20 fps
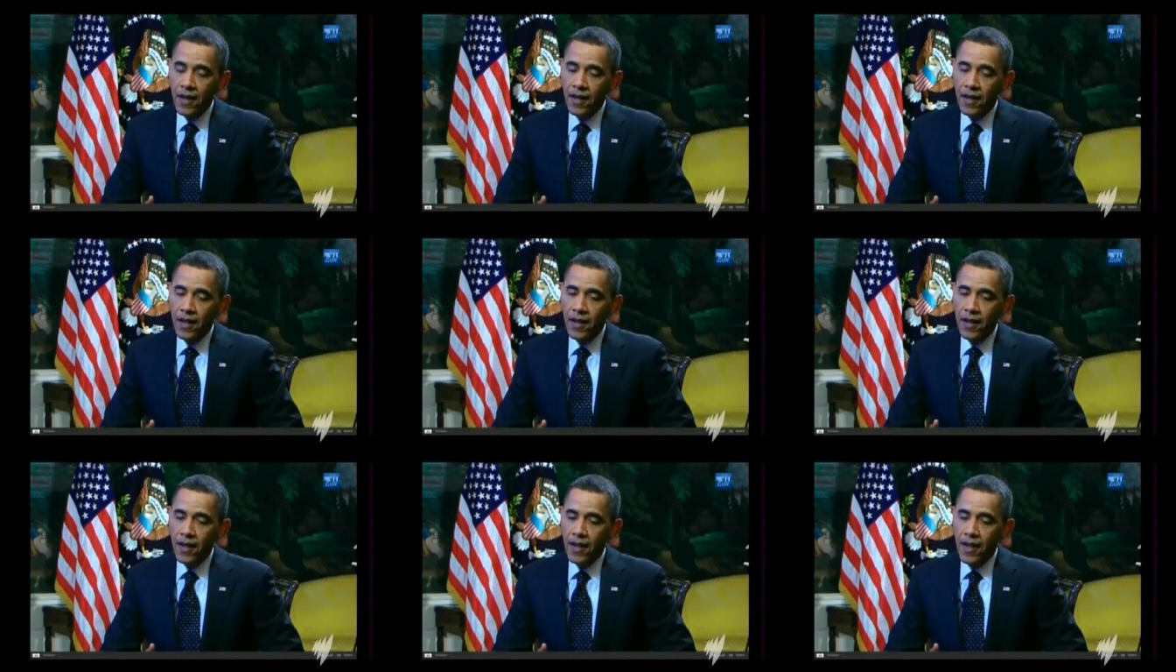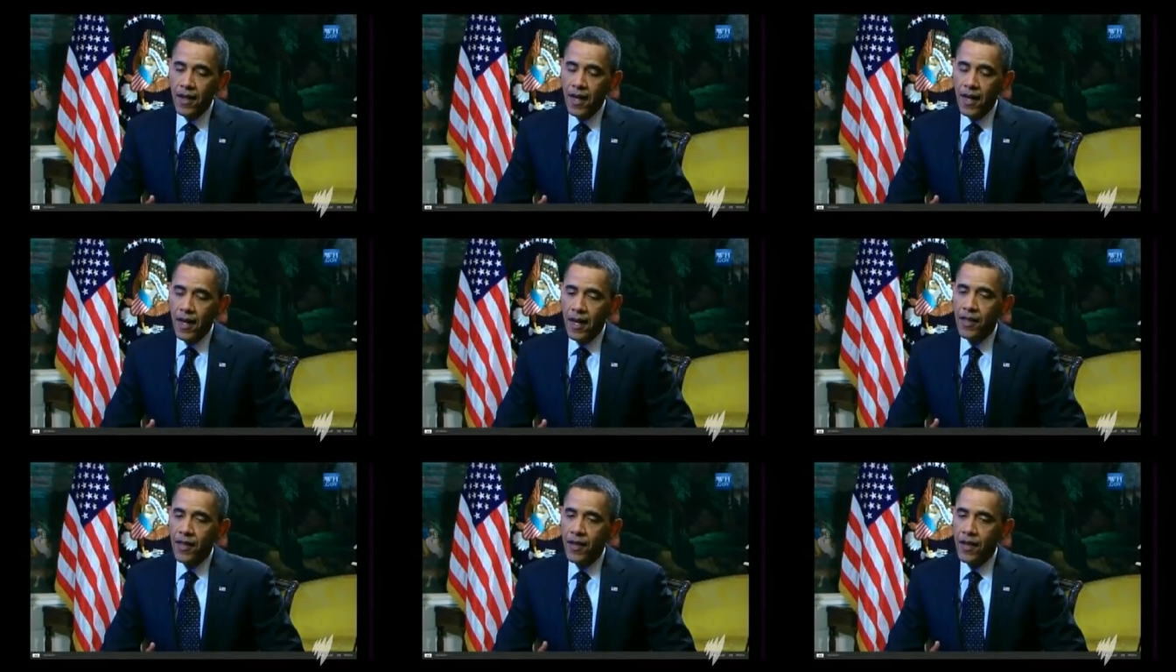Uh,
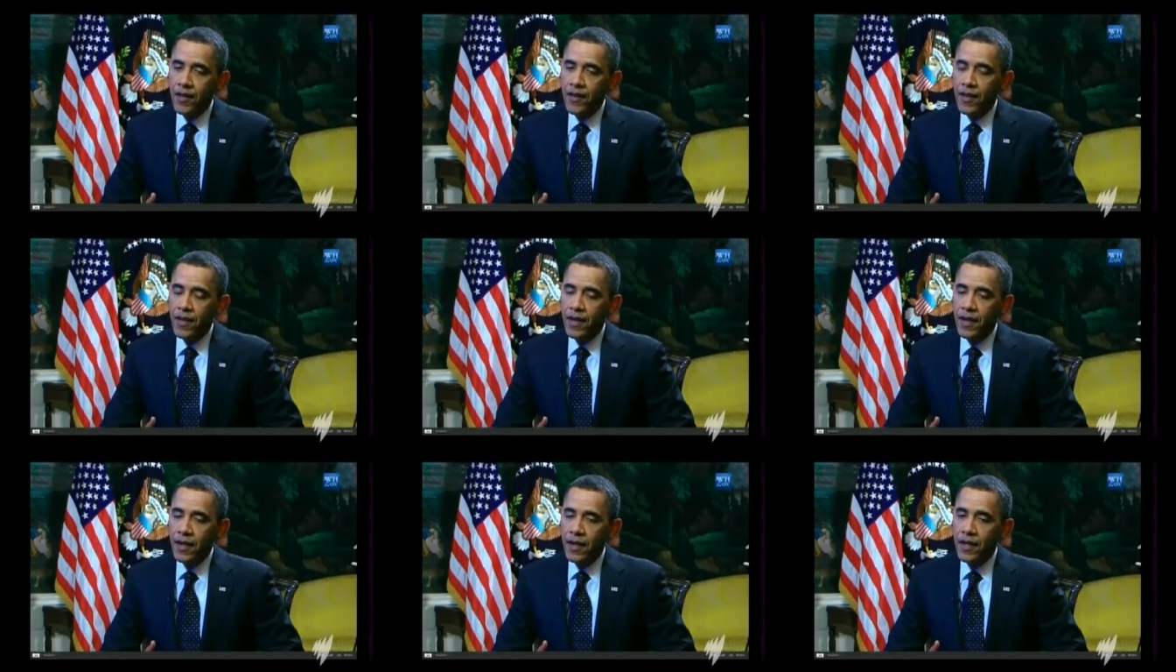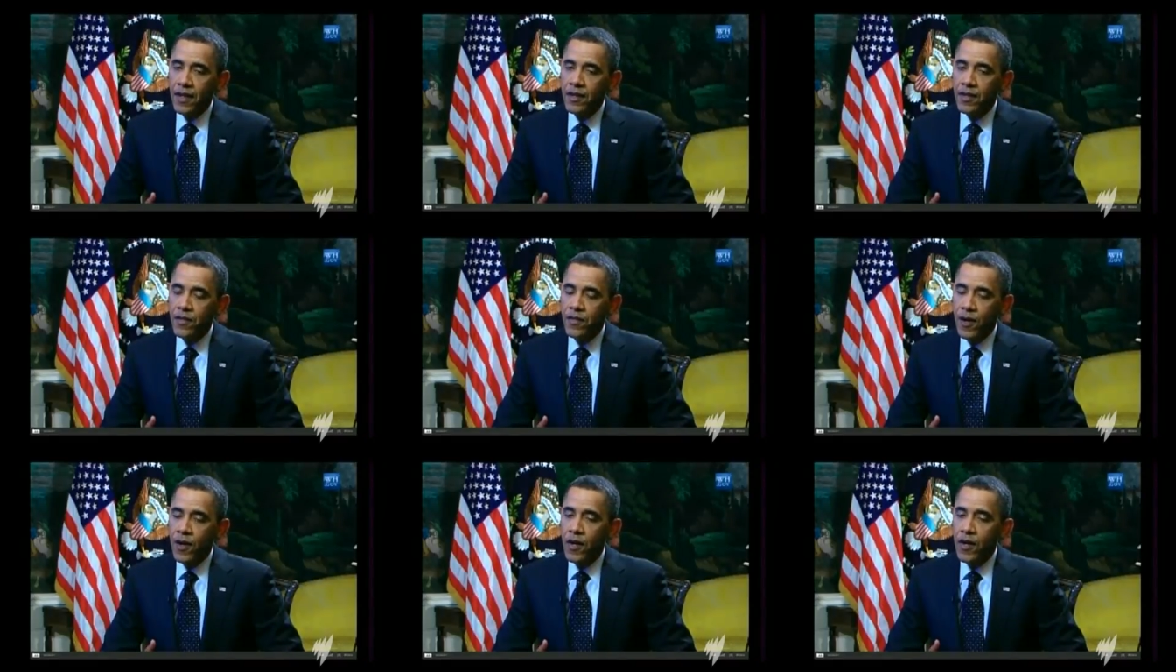and I think that it
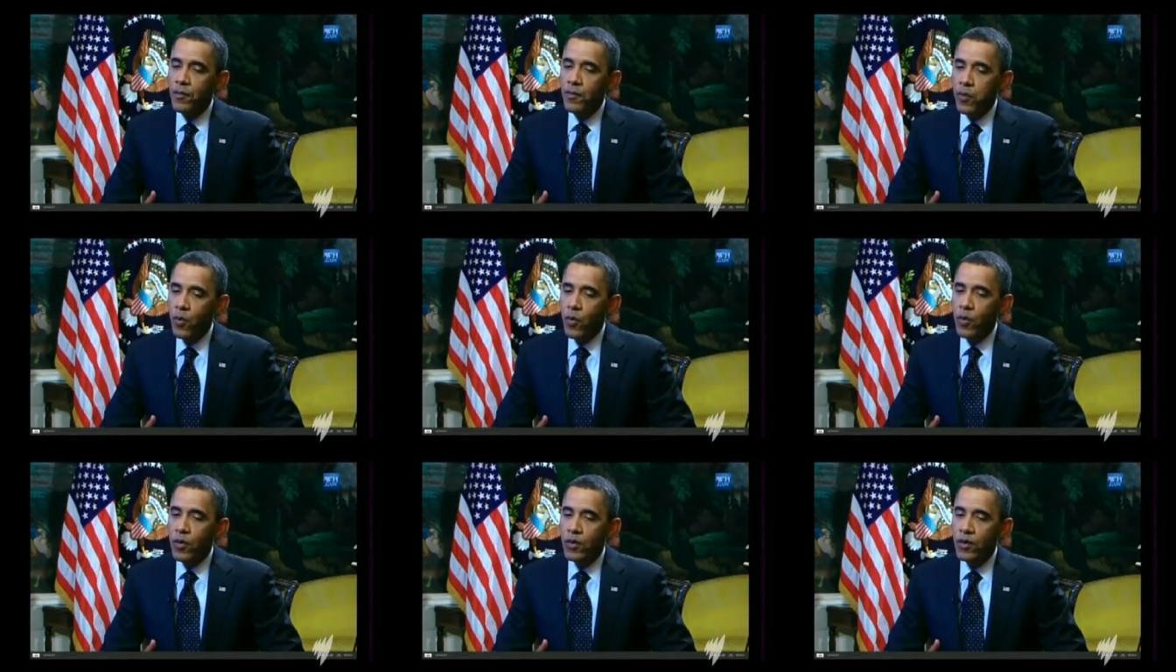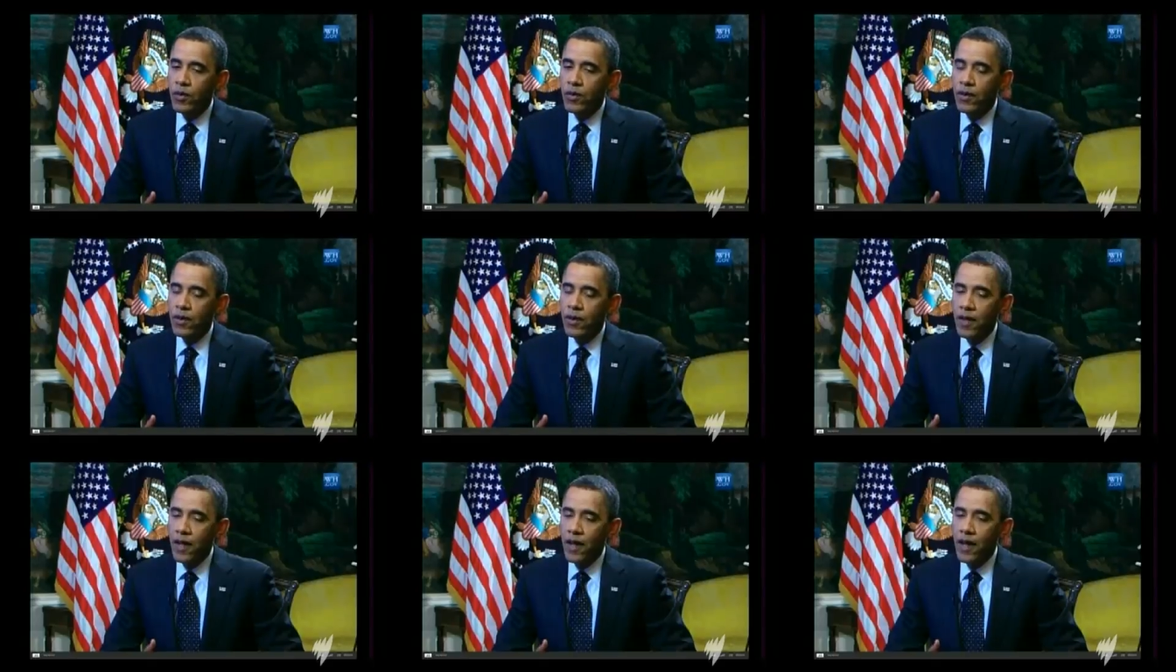is very
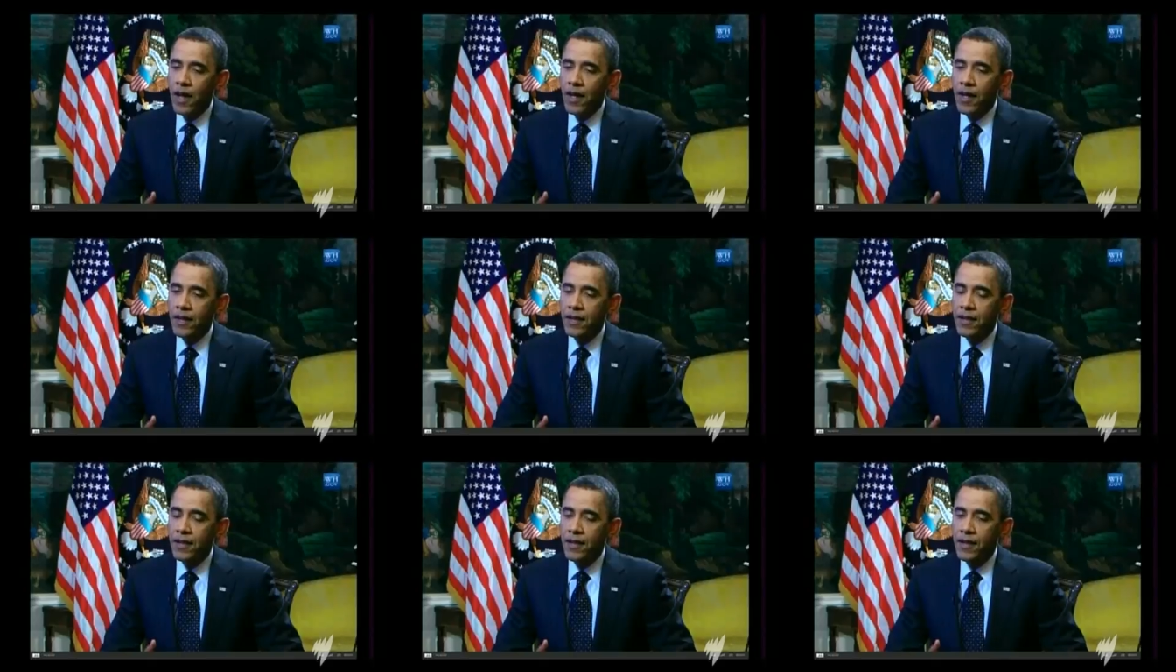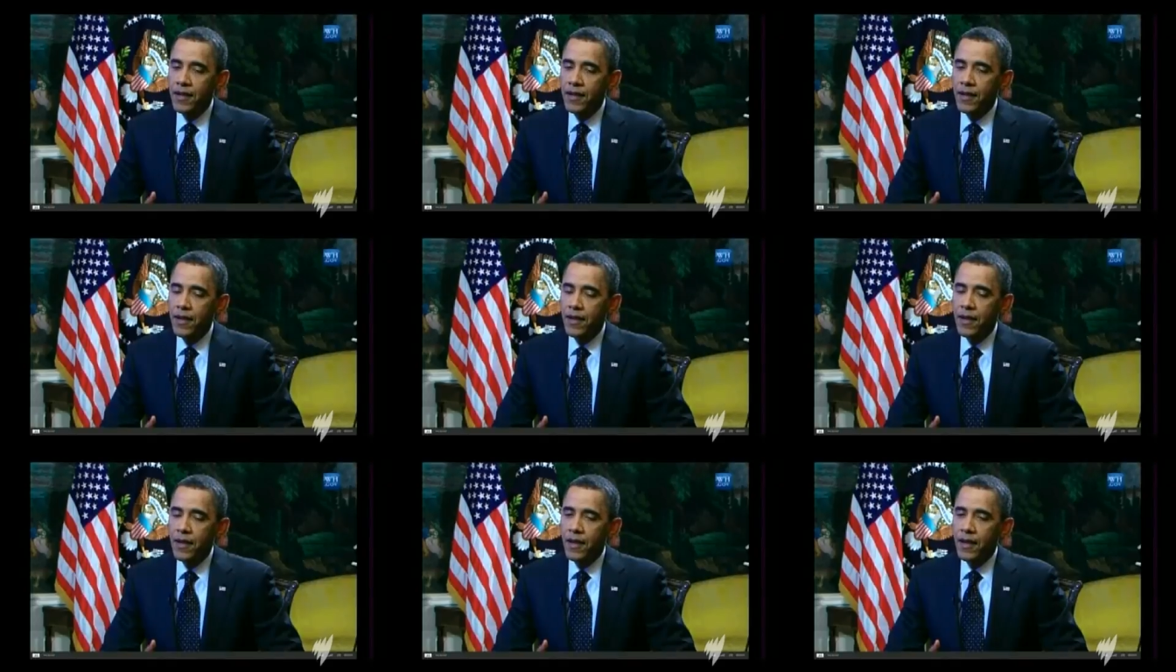important that
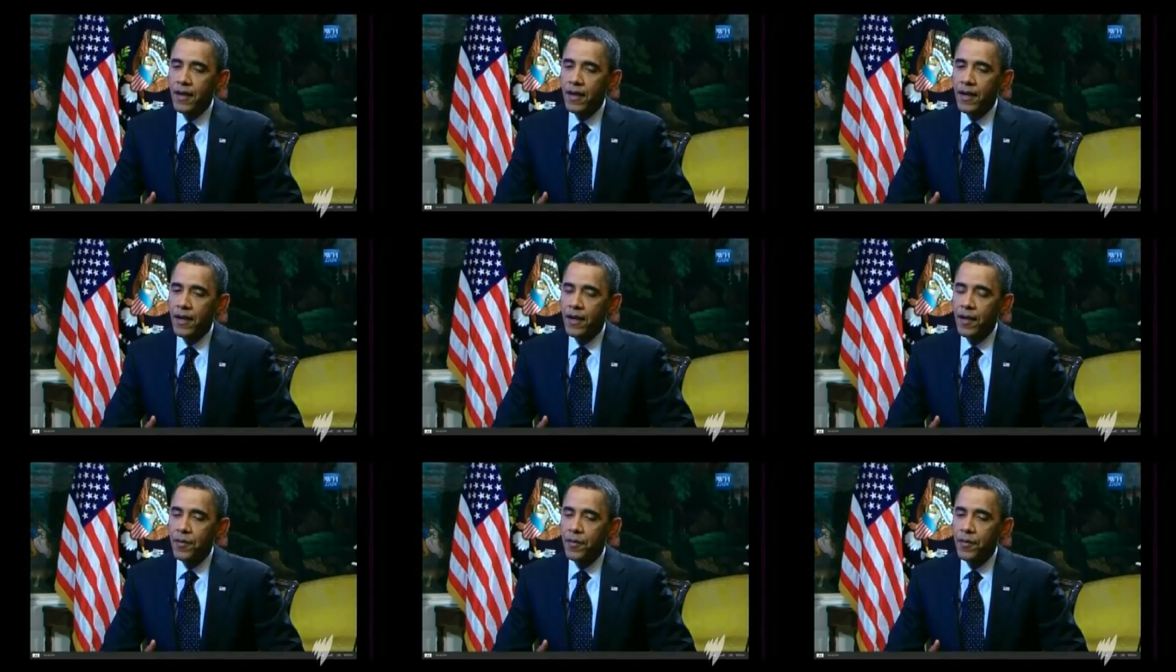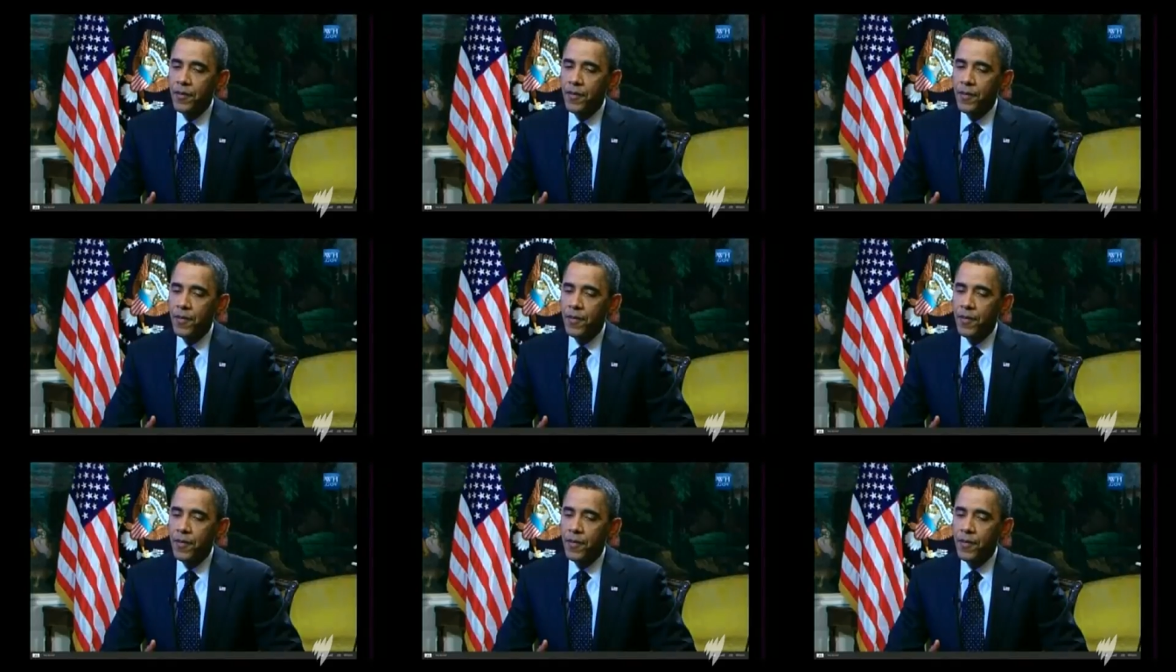uh,